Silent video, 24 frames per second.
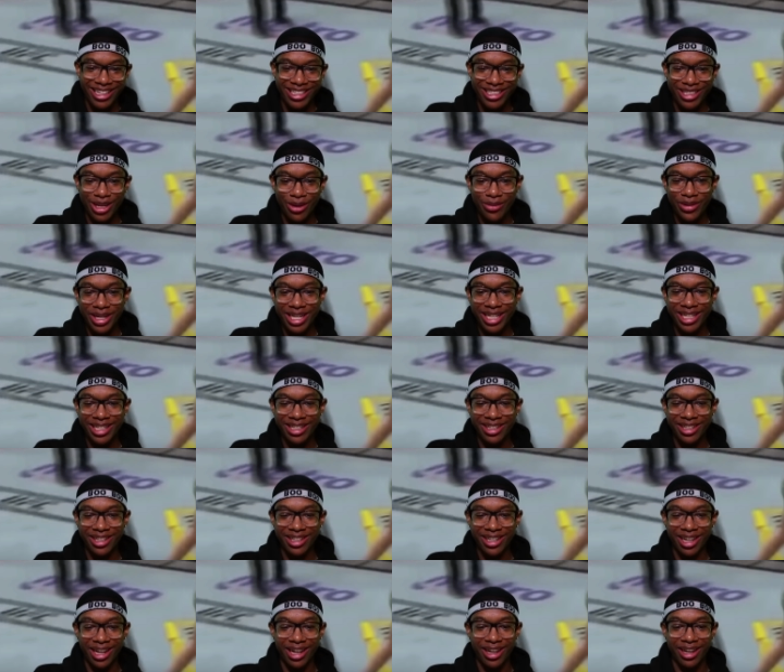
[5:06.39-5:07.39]
Tell me he didn't
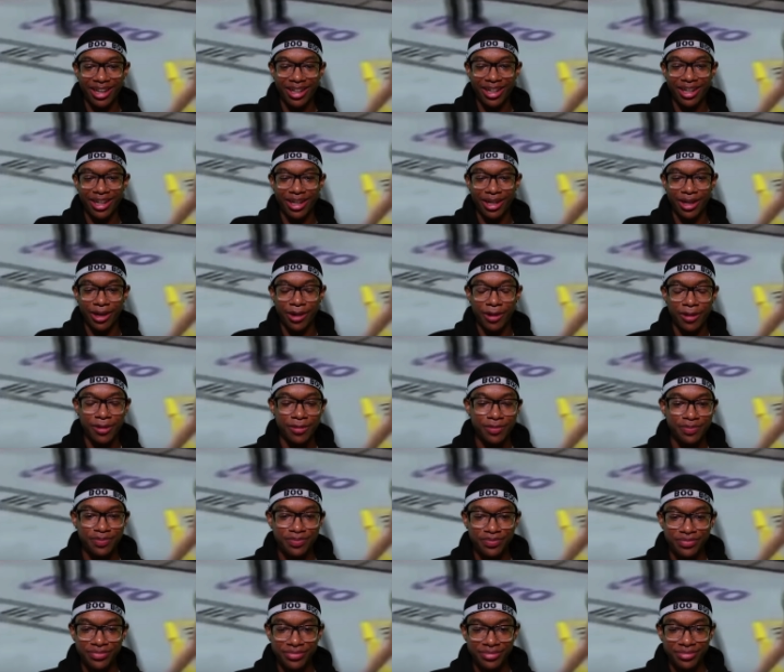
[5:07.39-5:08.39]
look like uh.
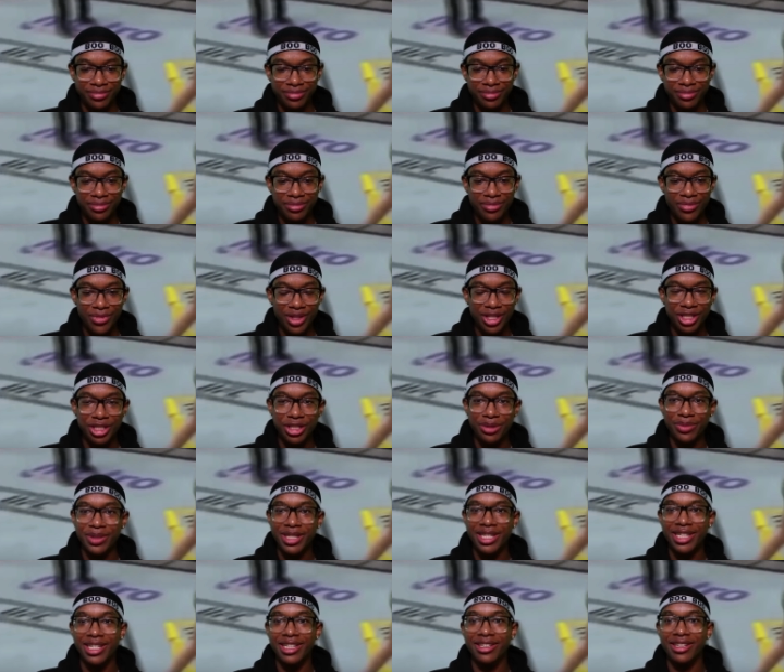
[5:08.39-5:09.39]
Tell
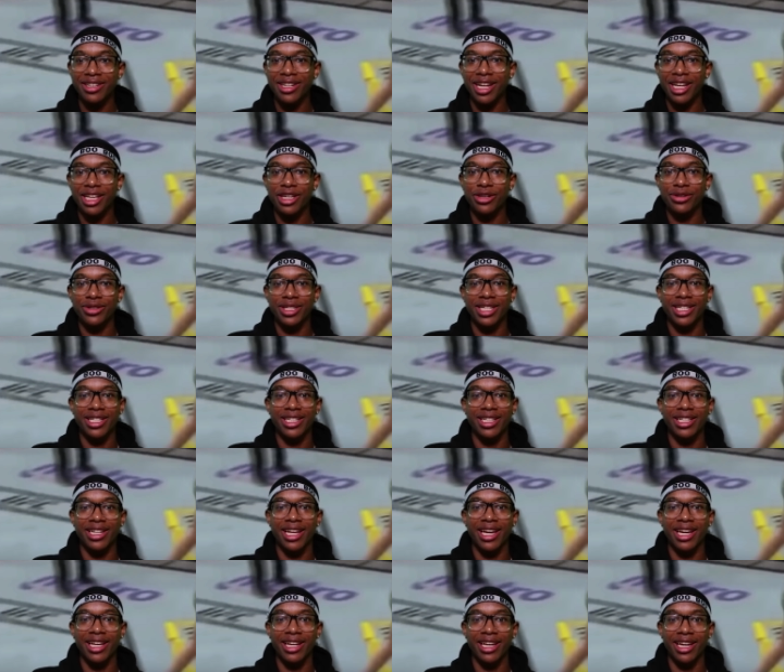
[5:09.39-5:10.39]
me he didn't look like he was hitting the
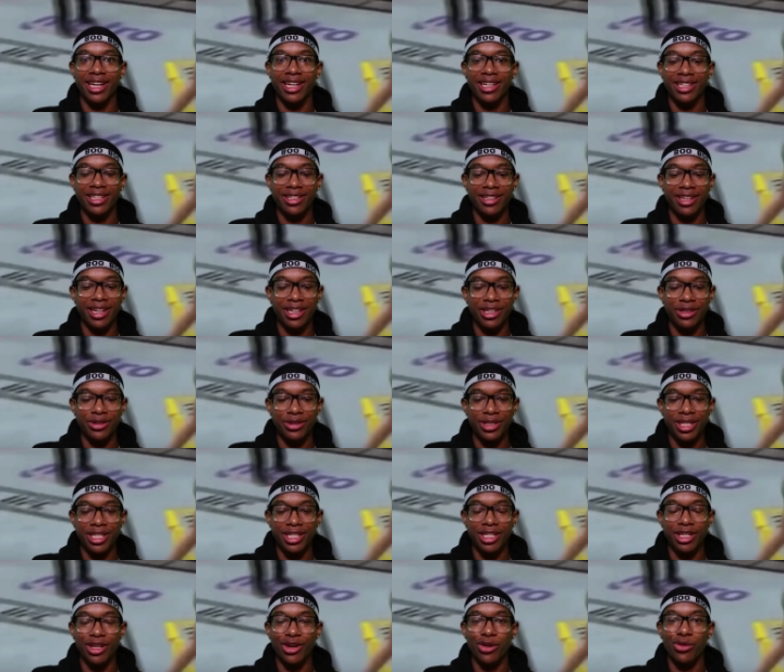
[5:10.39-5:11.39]
nene. He looked like he was
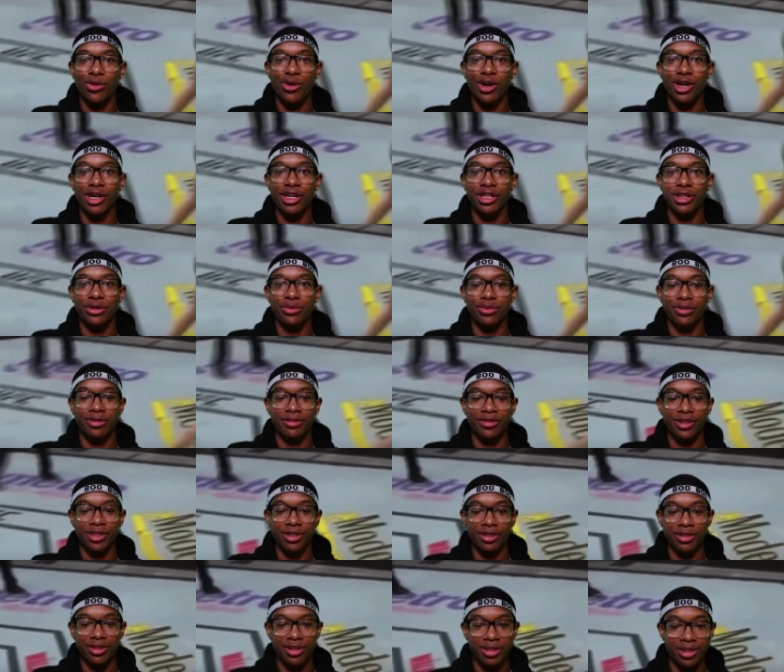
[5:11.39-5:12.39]
hitting the Quan in reverse.